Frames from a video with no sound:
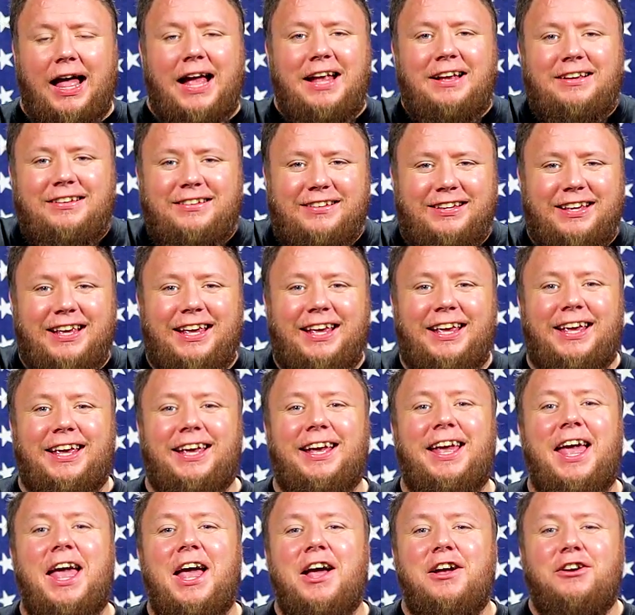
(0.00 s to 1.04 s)
like
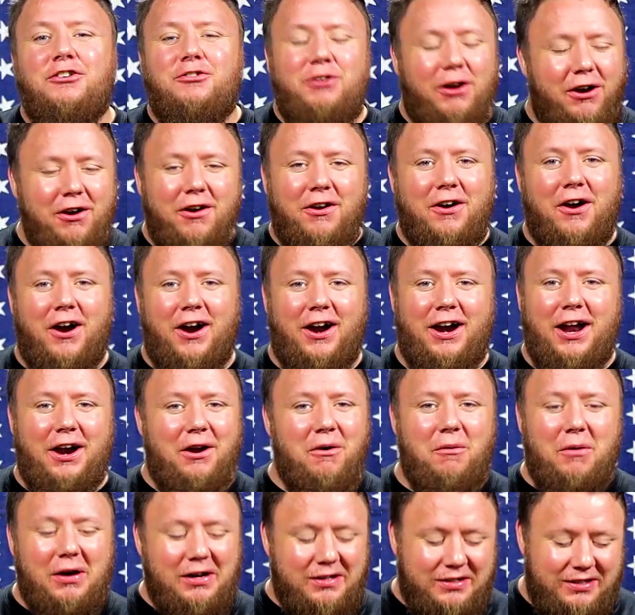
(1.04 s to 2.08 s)
seeing trigger guard. I
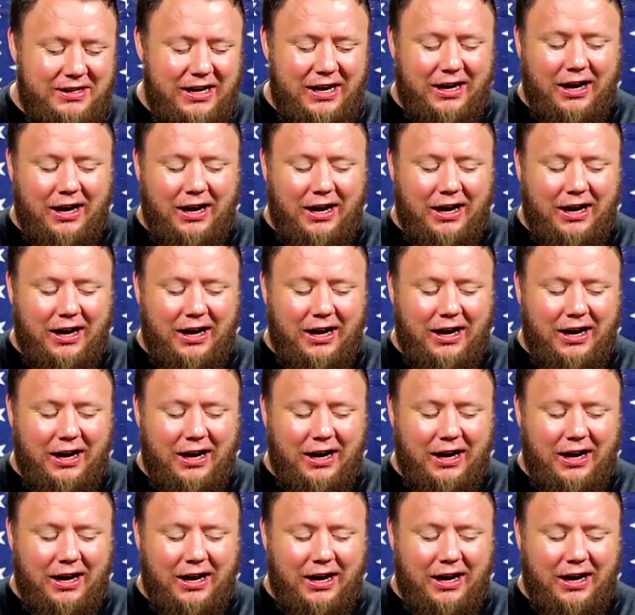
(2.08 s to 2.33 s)
don't want to see